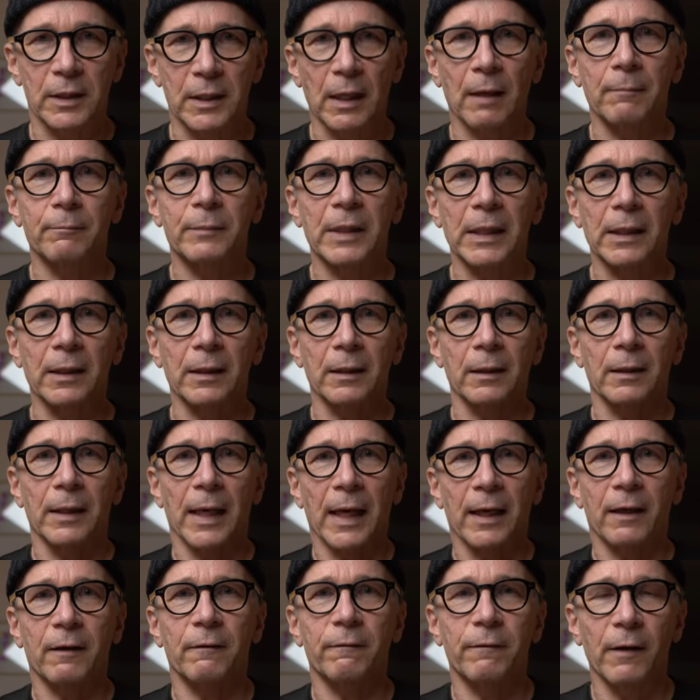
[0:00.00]
something
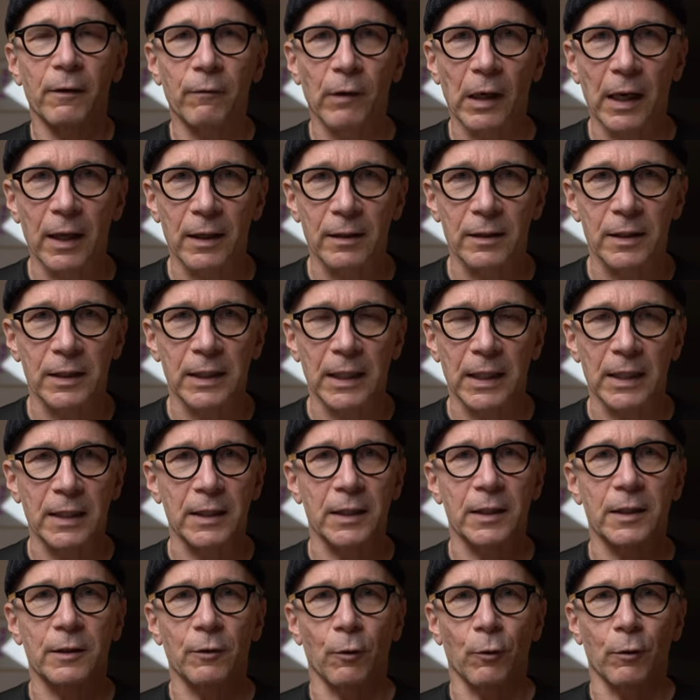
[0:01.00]
equivalencies